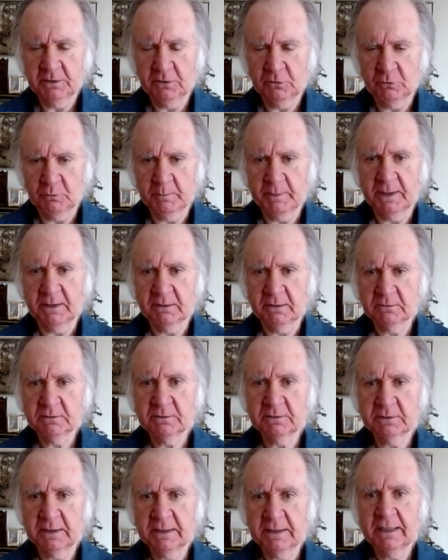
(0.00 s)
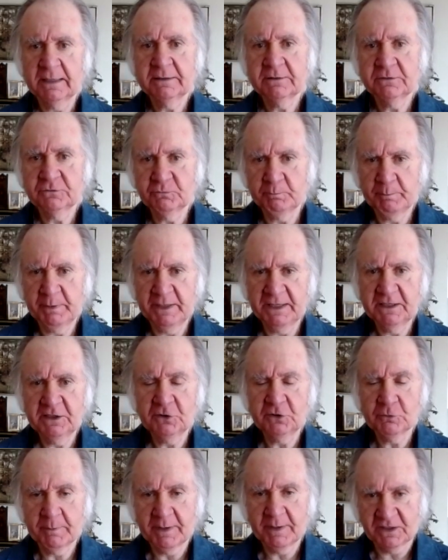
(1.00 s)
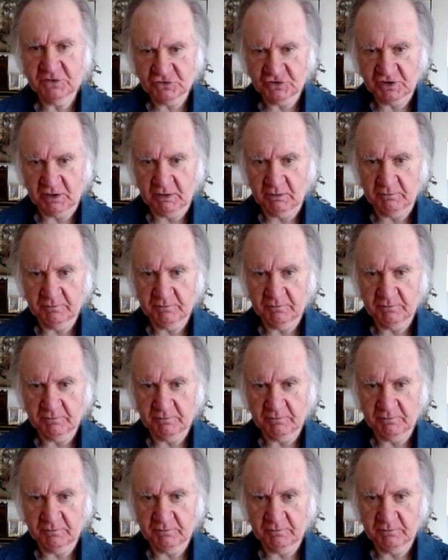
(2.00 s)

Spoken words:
know, being your best self,